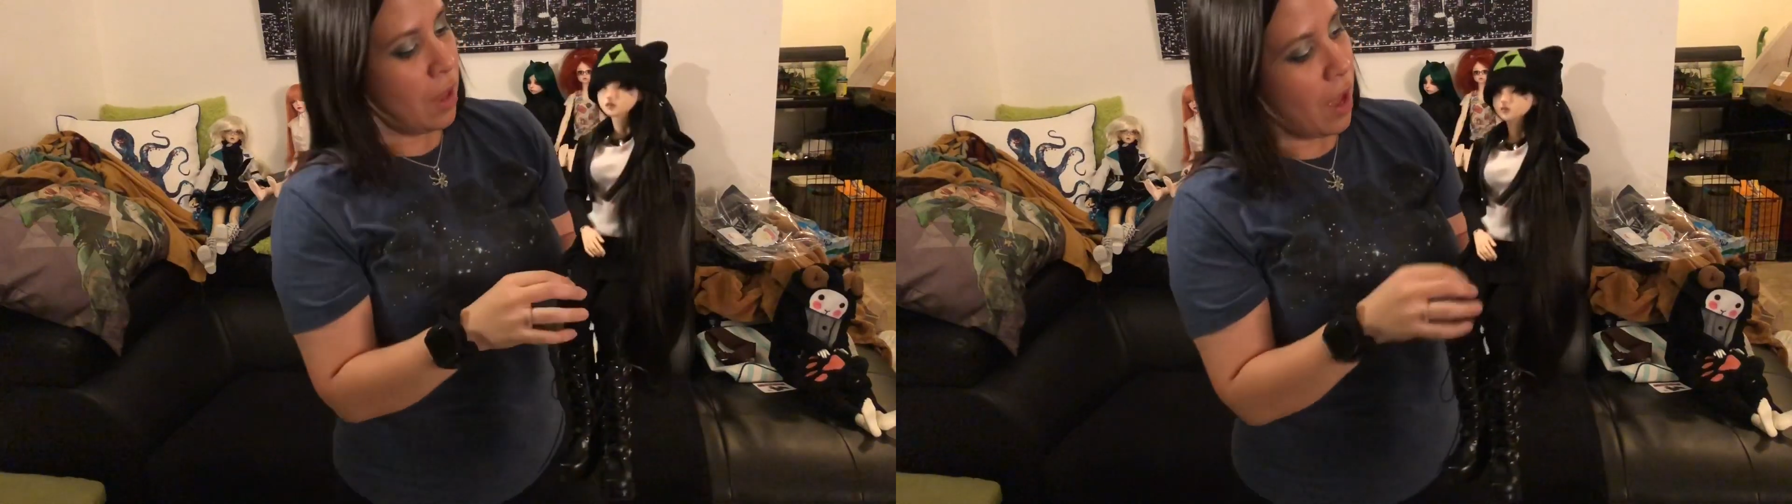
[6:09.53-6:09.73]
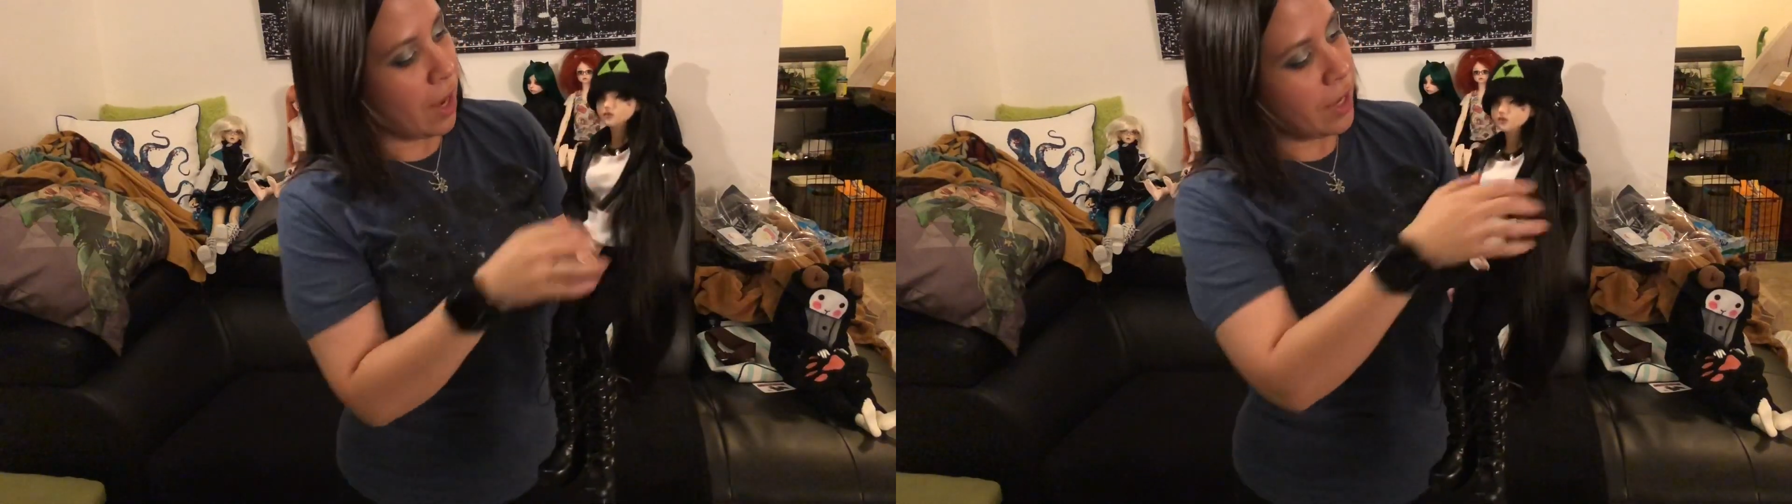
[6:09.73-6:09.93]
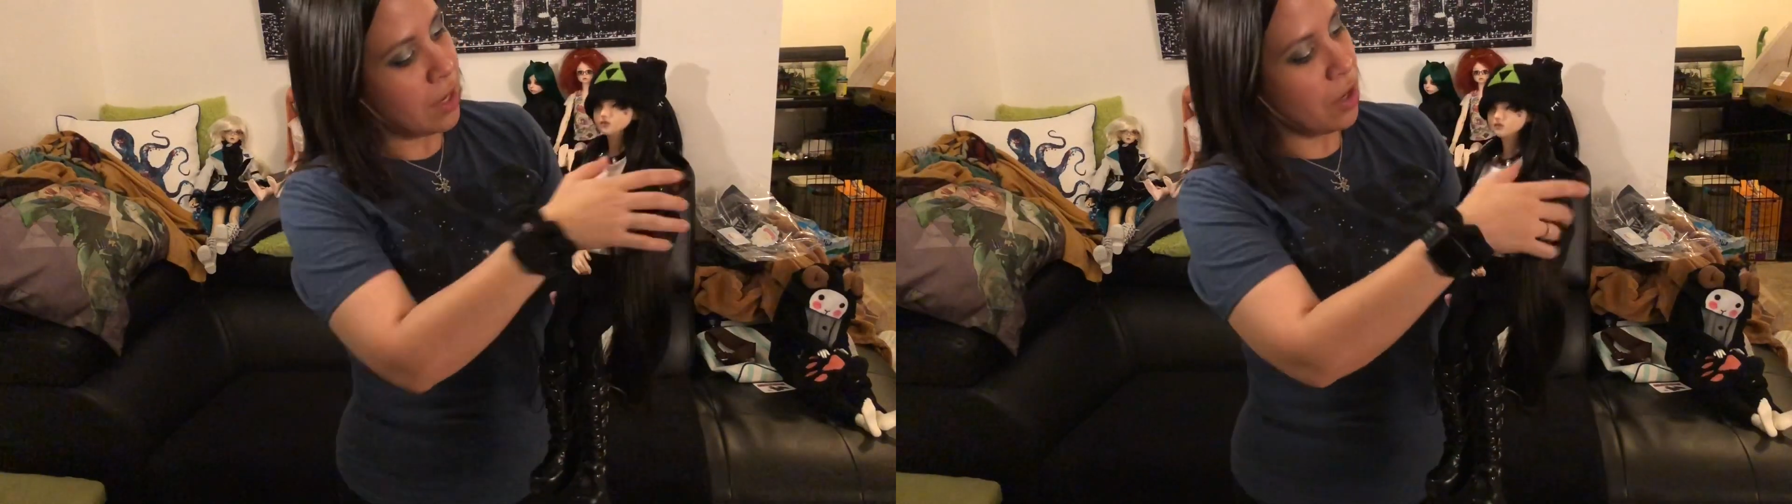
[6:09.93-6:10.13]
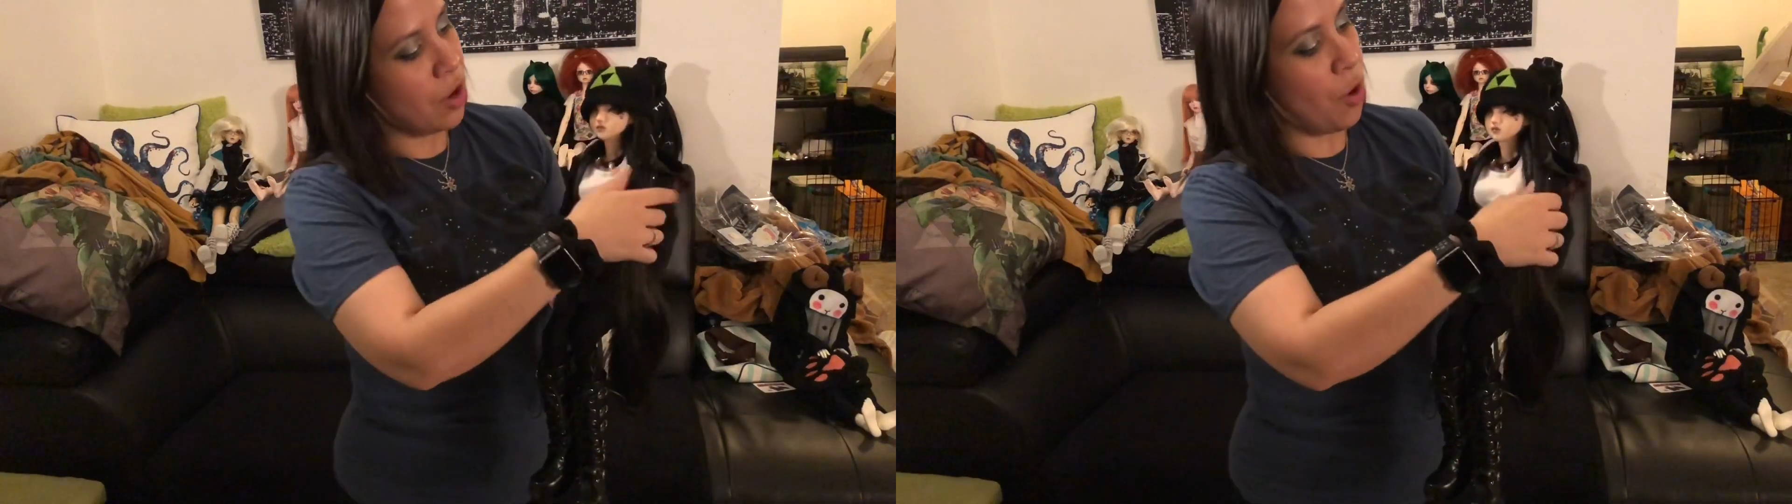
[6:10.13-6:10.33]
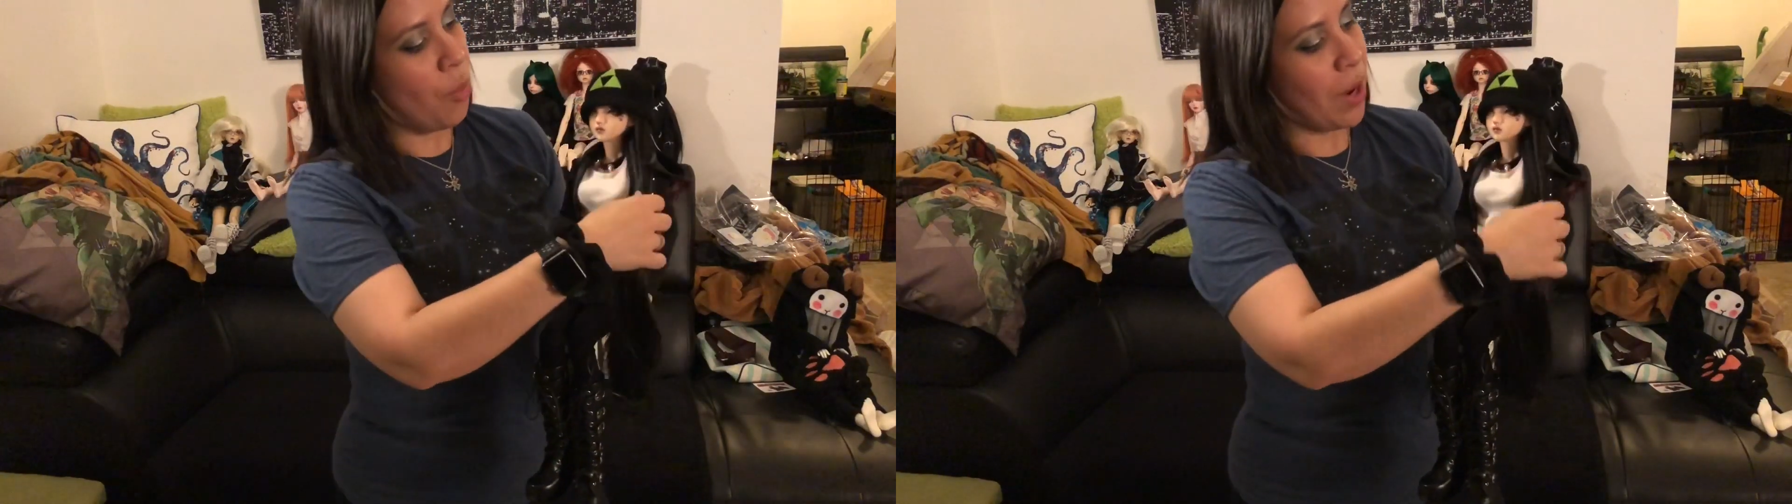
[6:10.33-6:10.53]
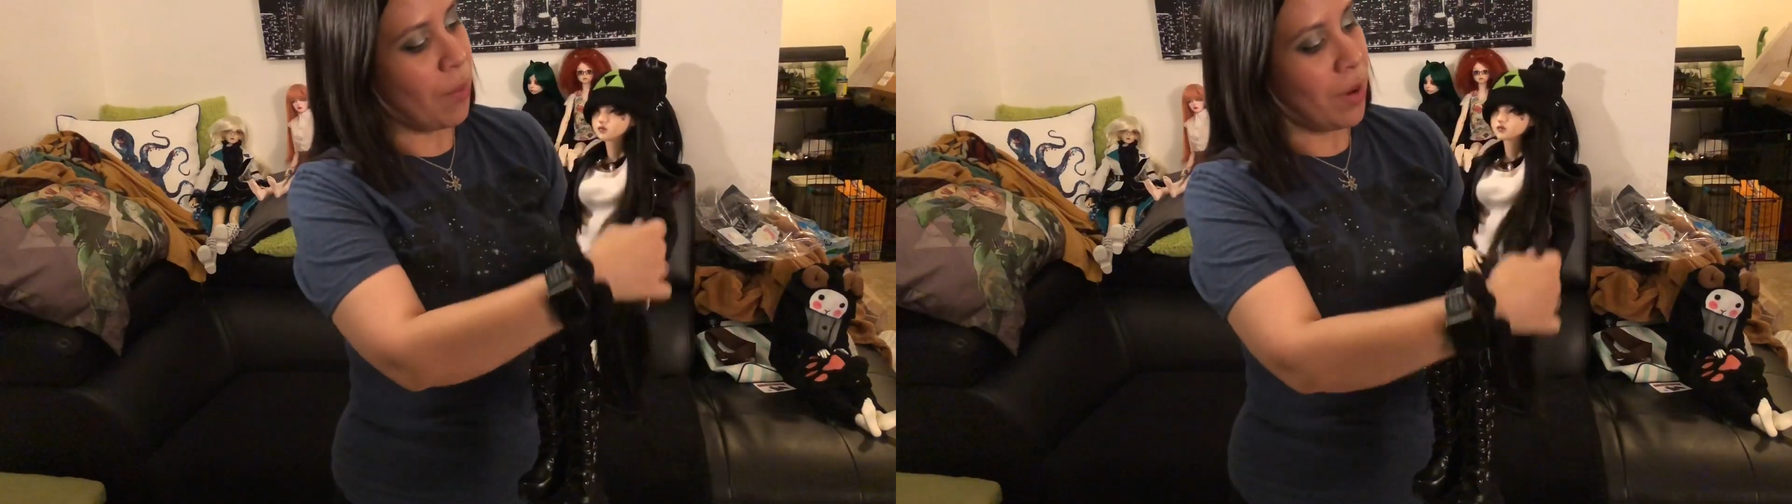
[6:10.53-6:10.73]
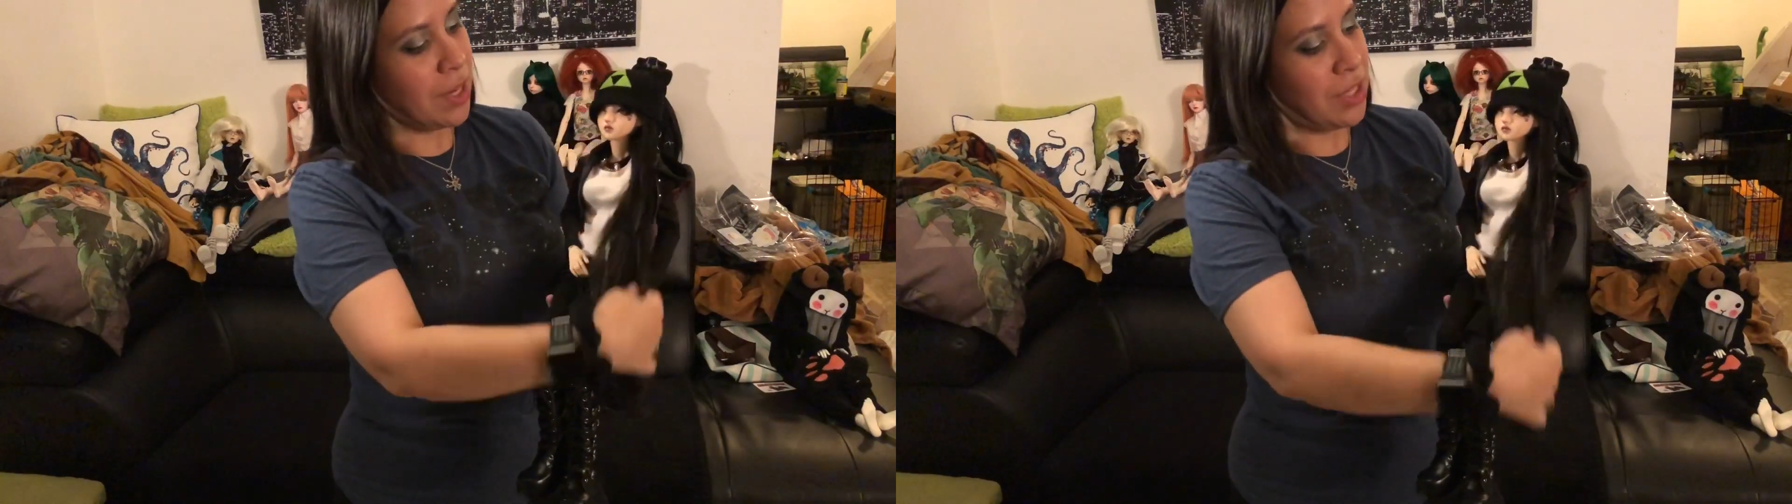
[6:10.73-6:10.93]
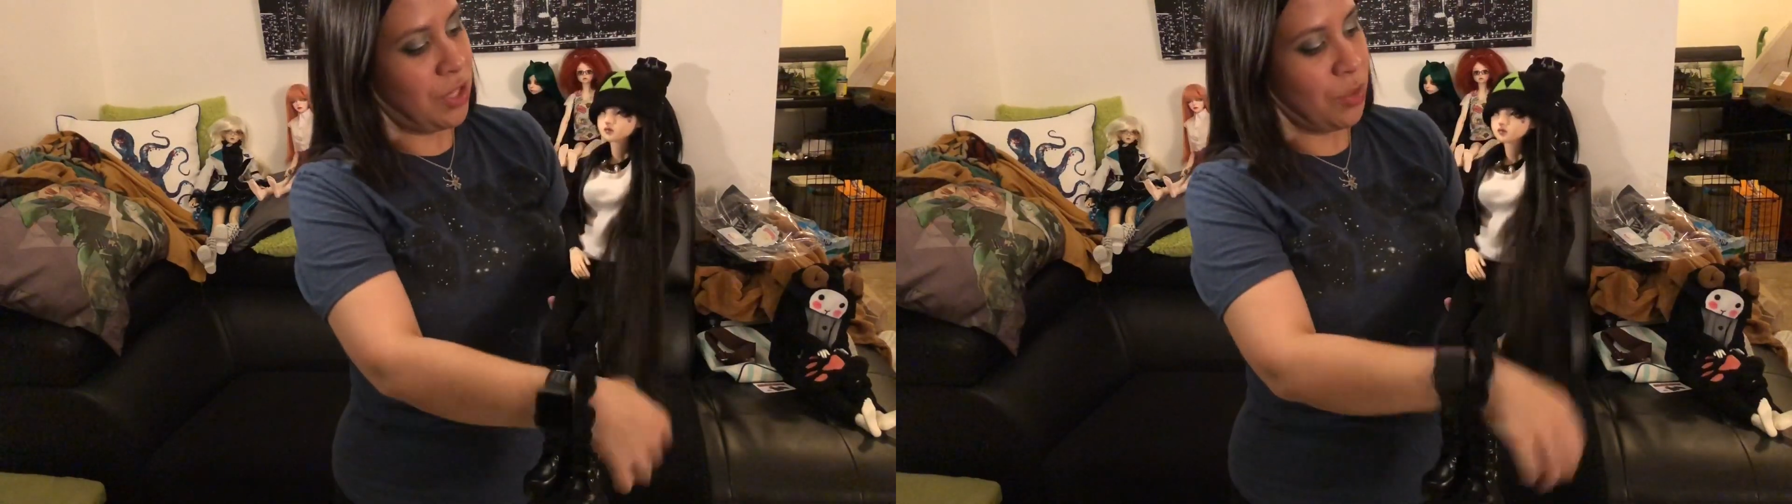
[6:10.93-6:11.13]
I didn't know what I
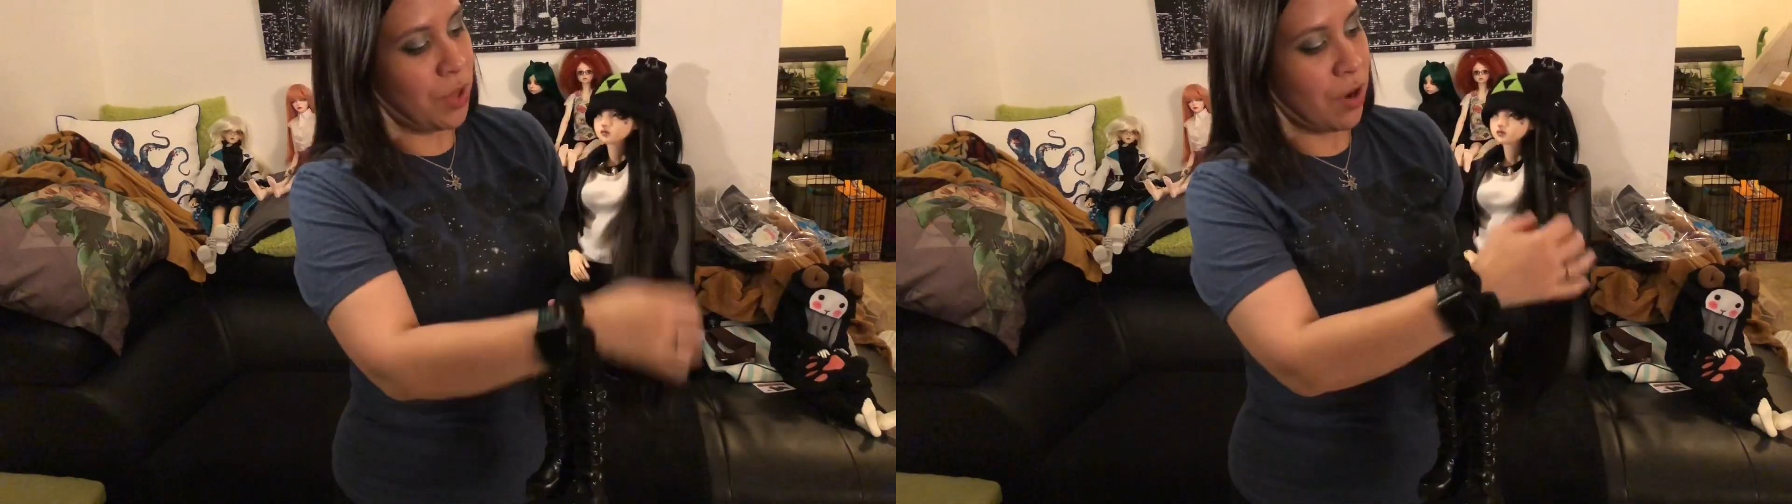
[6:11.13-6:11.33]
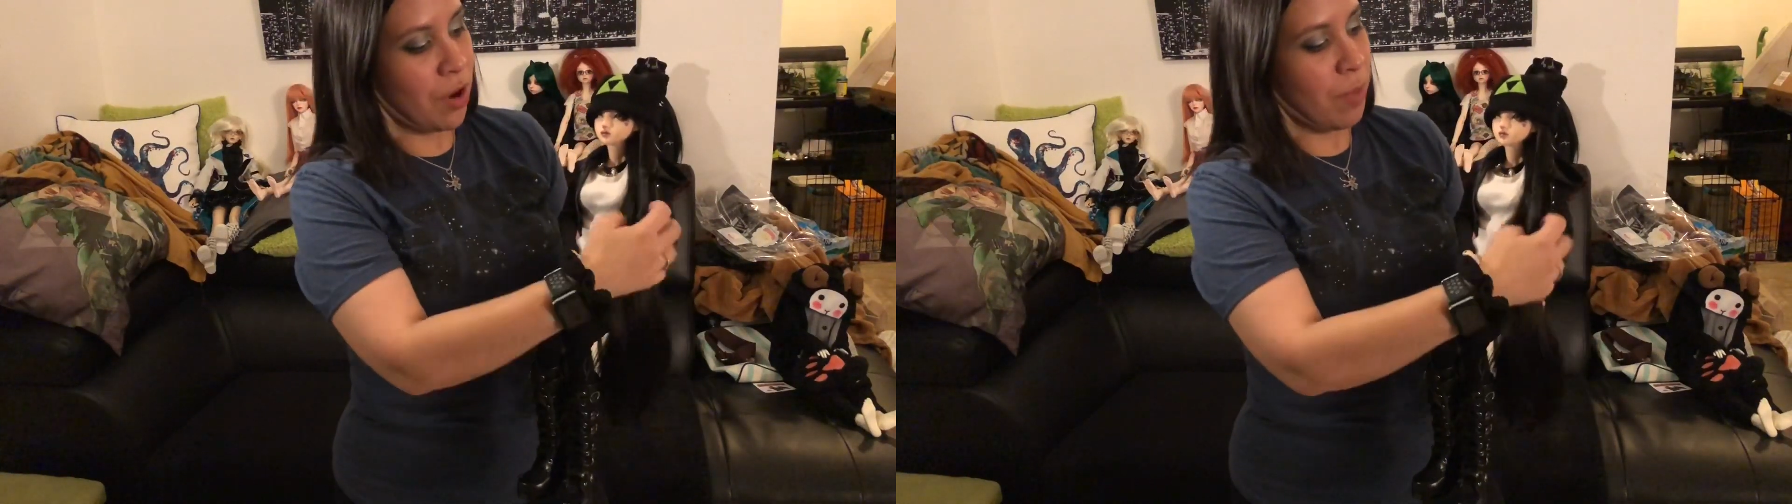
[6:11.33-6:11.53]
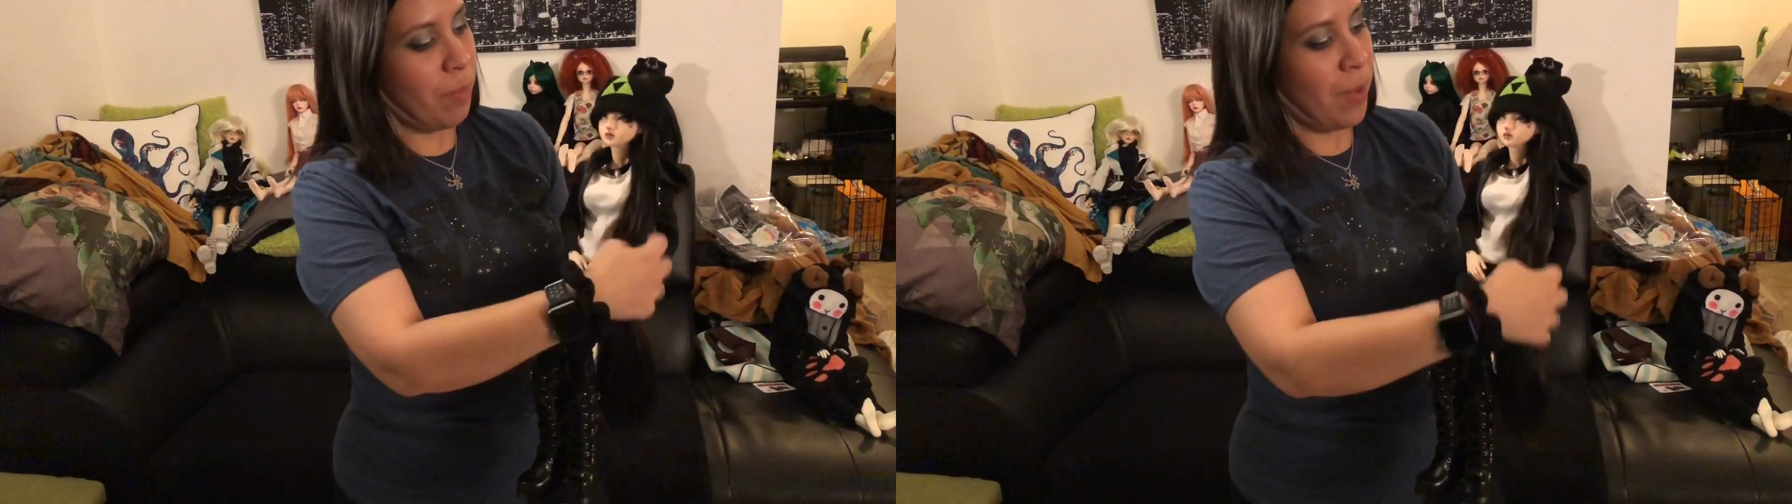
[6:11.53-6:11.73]
wanted to do with her,